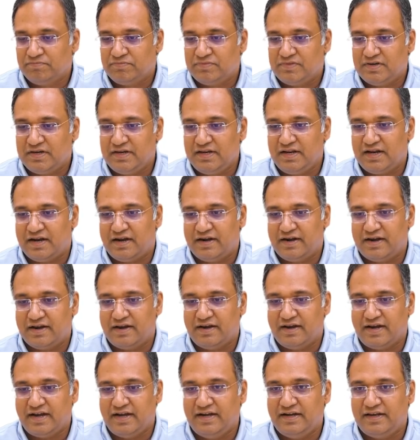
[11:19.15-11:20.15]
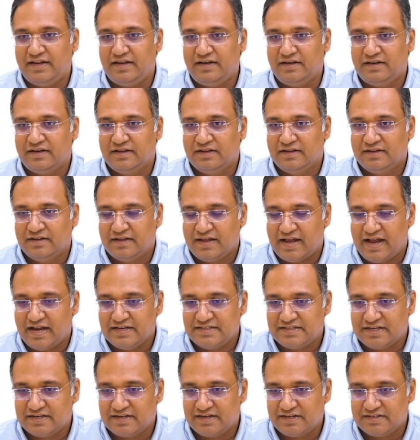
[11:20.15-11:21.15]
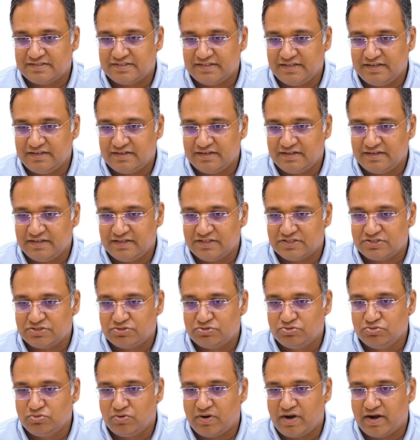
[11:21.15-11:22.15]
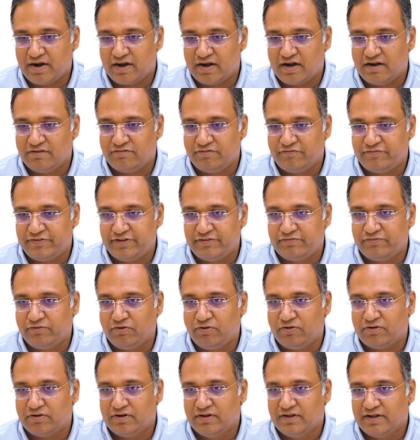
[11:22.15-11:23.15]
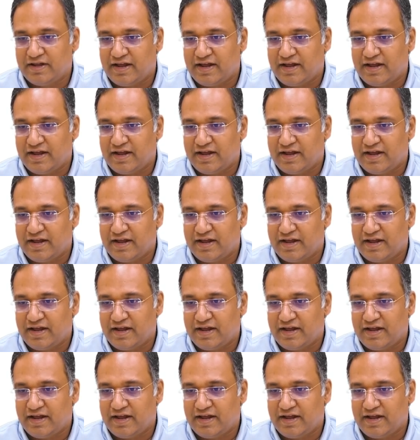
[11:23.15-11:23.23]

319 and general seat is 254